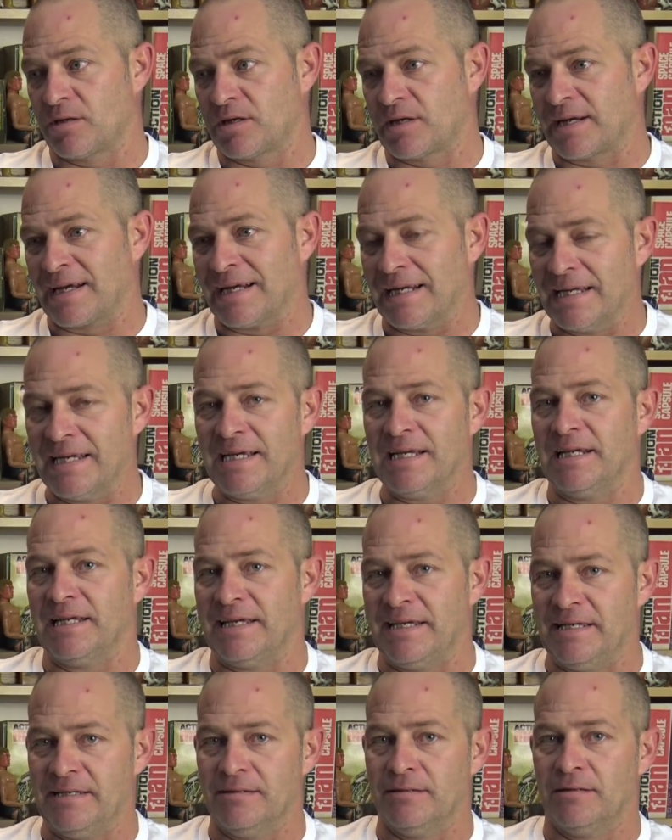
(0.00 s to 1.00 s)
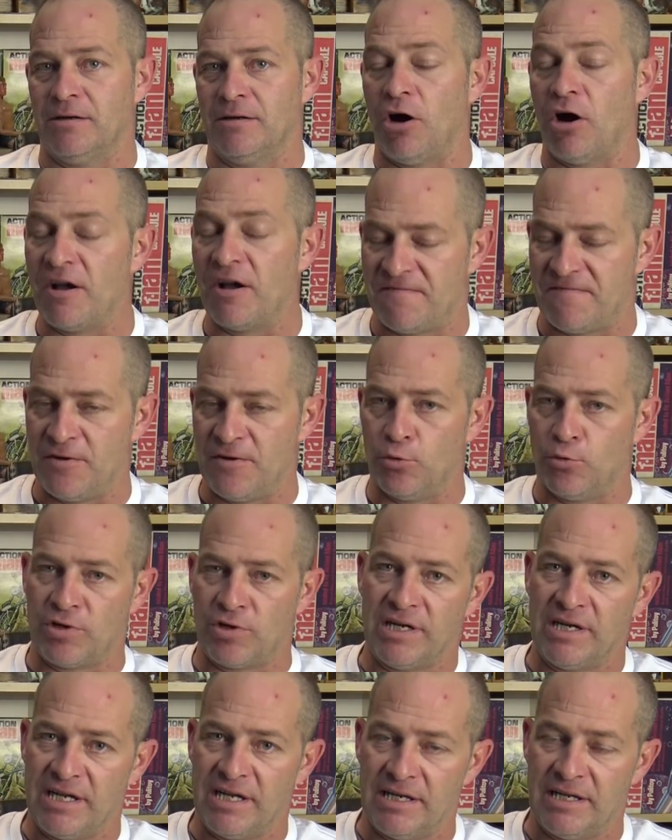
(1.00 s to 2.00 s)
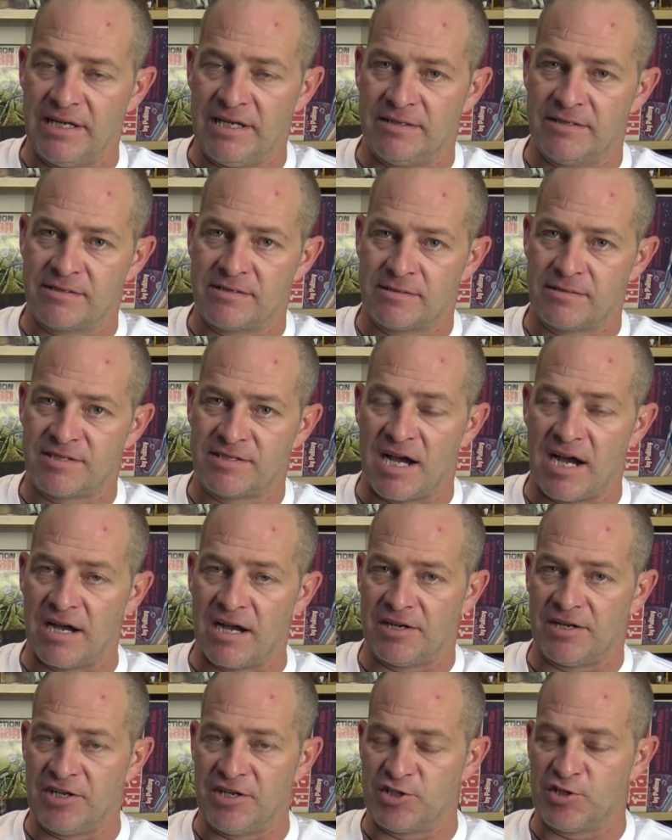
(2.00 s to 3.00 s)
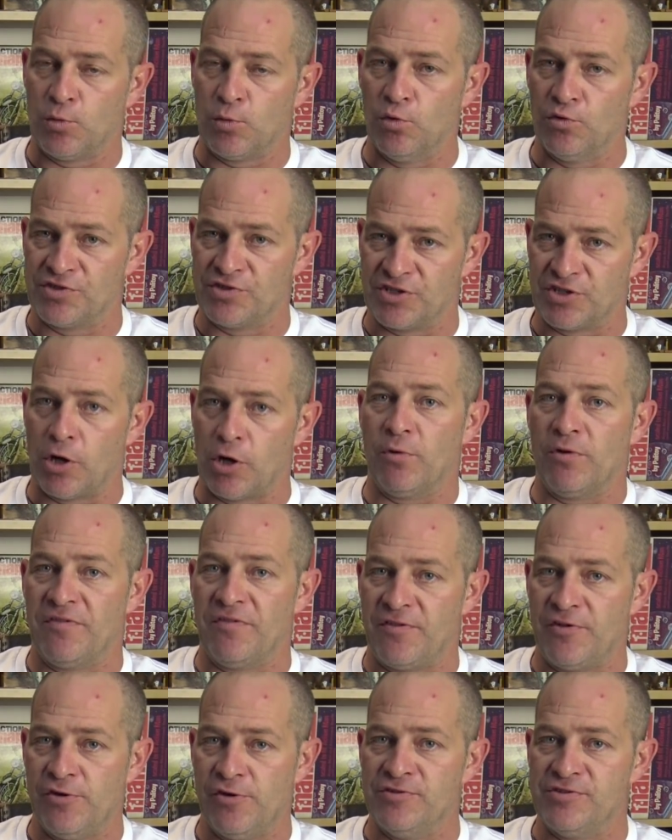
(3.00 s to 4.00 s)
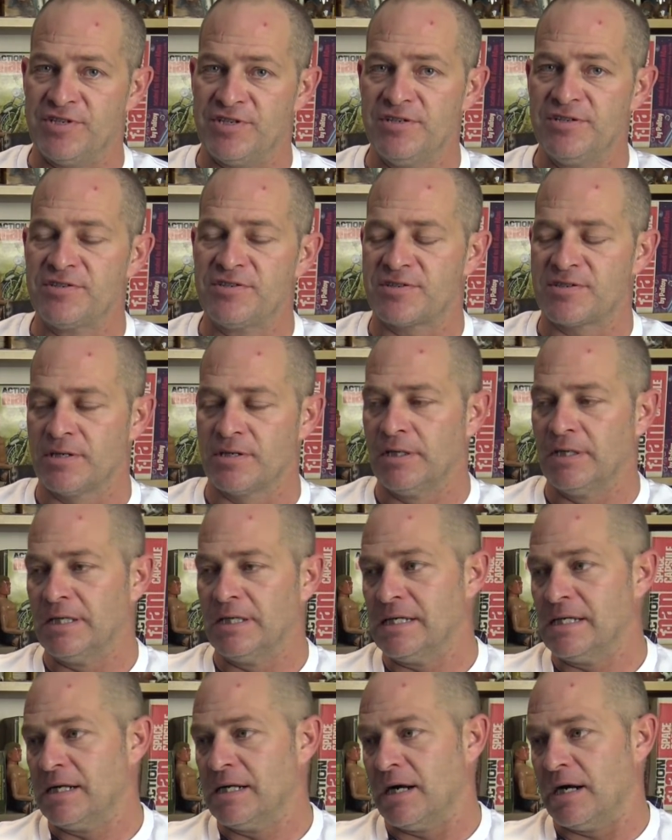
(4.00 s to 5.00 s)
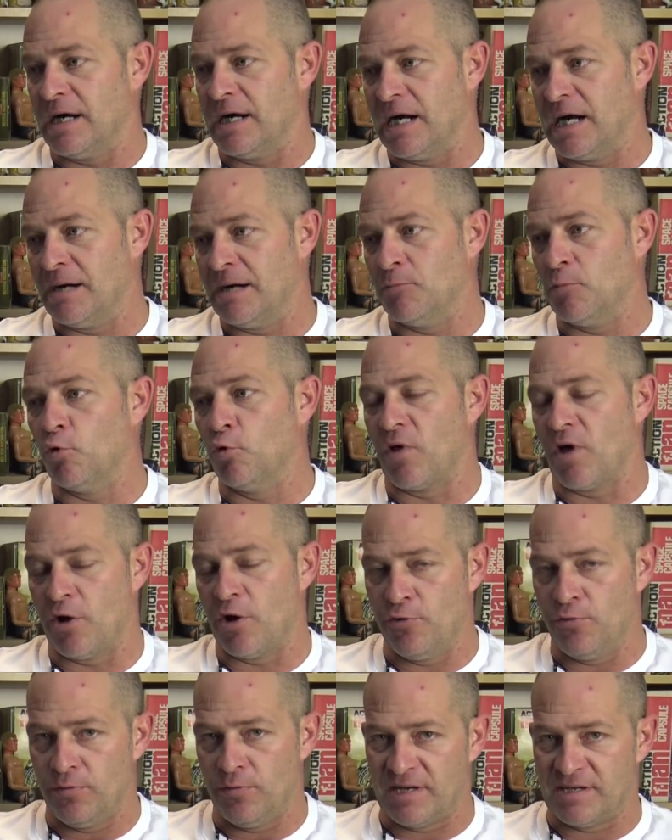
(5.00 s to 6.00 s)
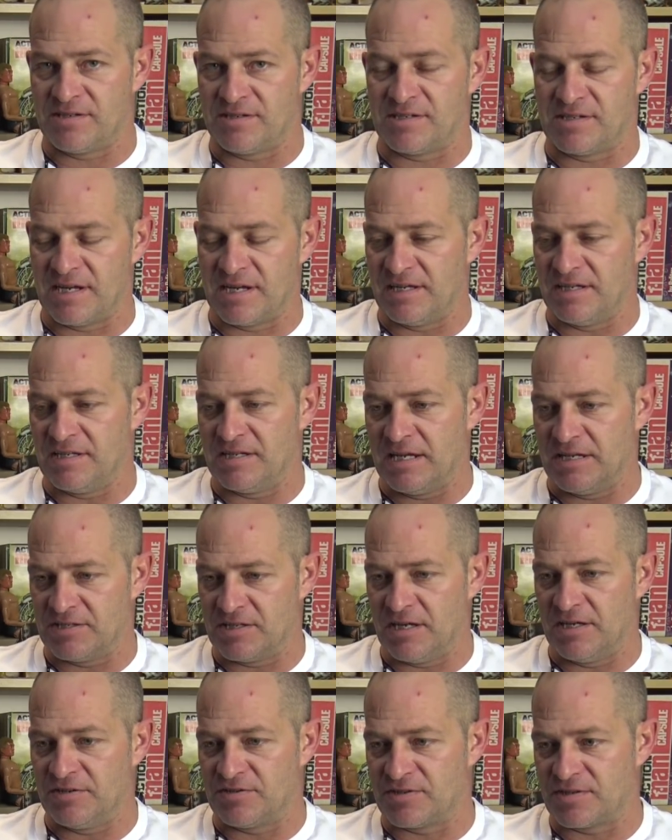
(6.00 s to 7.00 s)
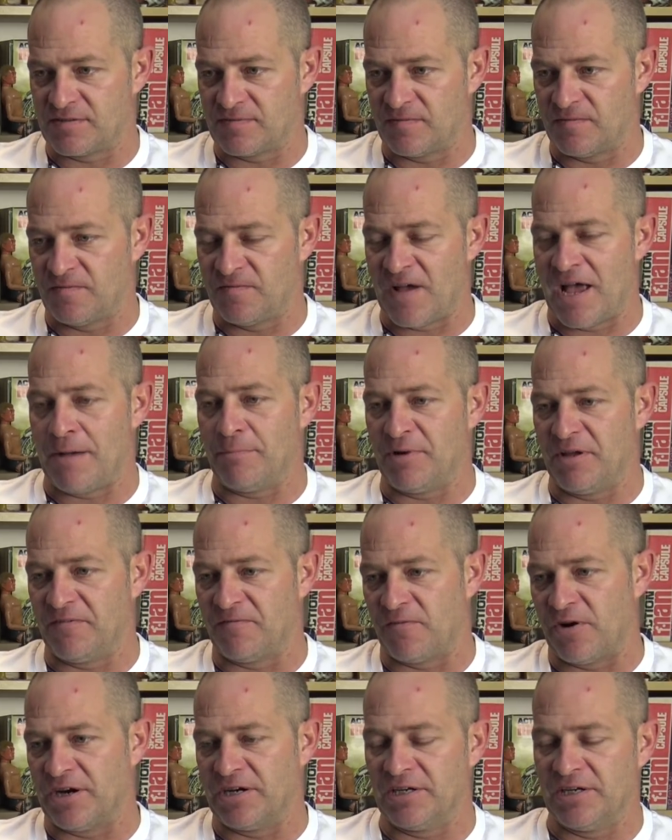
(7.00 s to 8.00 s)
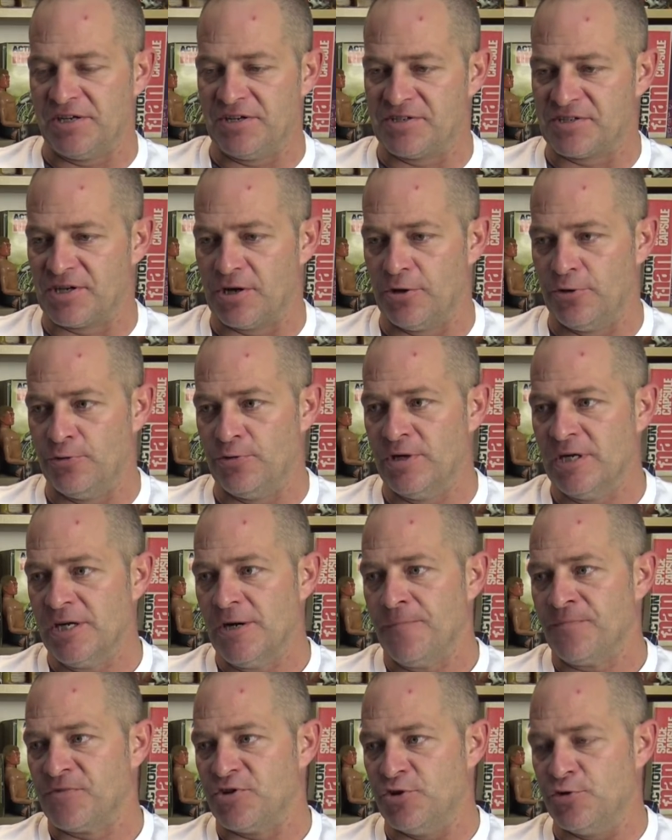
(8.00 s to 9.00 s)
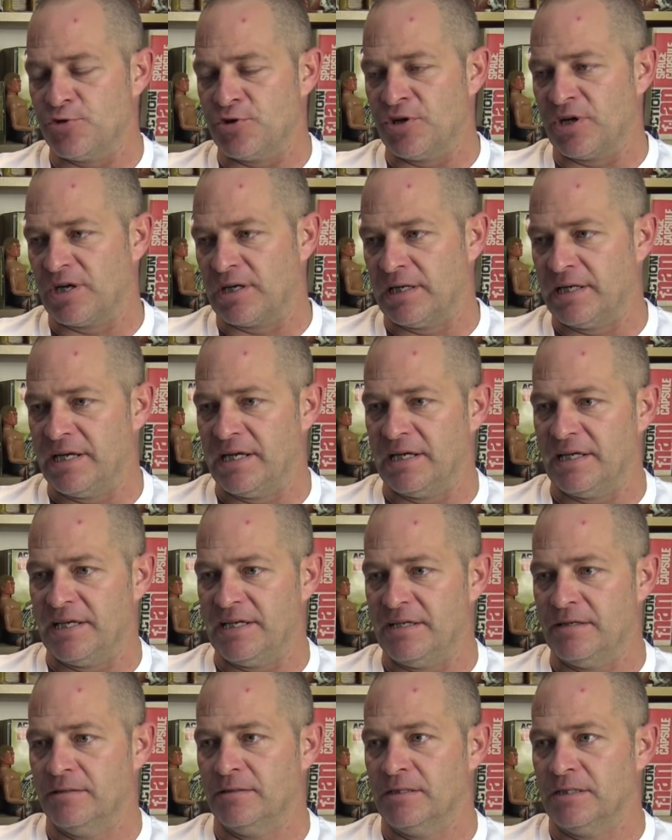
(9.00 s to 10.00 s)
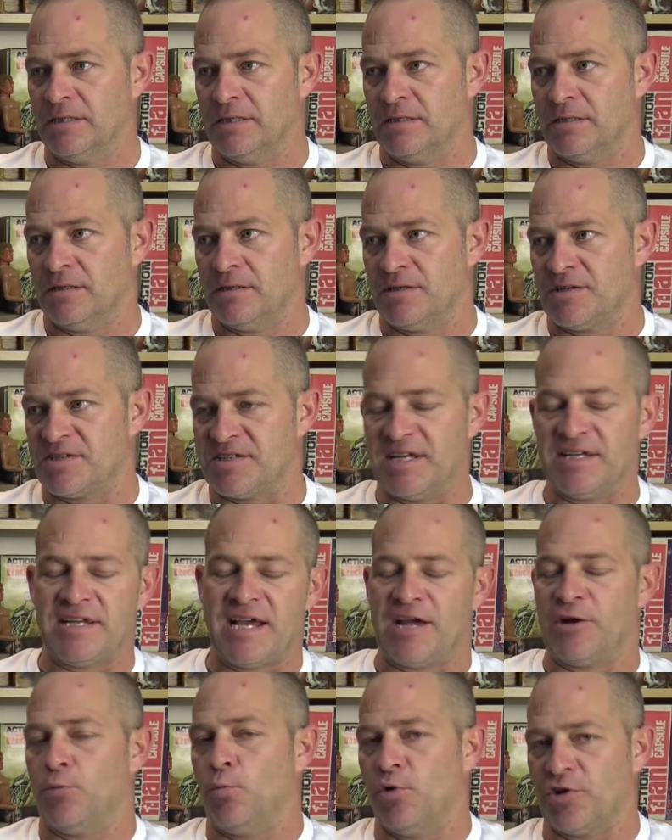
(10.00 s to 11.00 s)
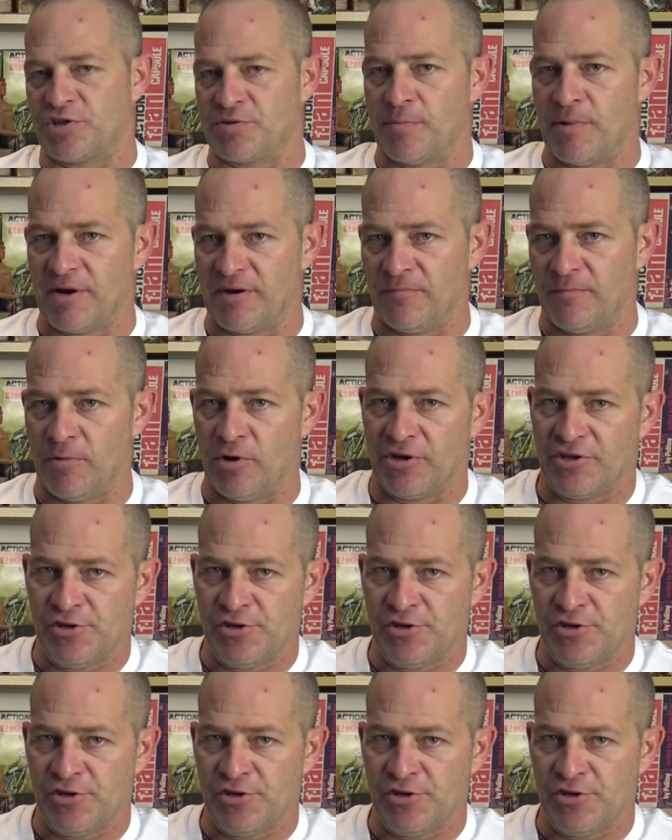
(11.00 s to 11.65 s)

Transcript: Clearly, I feel clearly targeted towards adult enthusiasts. Although, as I said, it's family friendly, so you can clearly sit down and watch one of my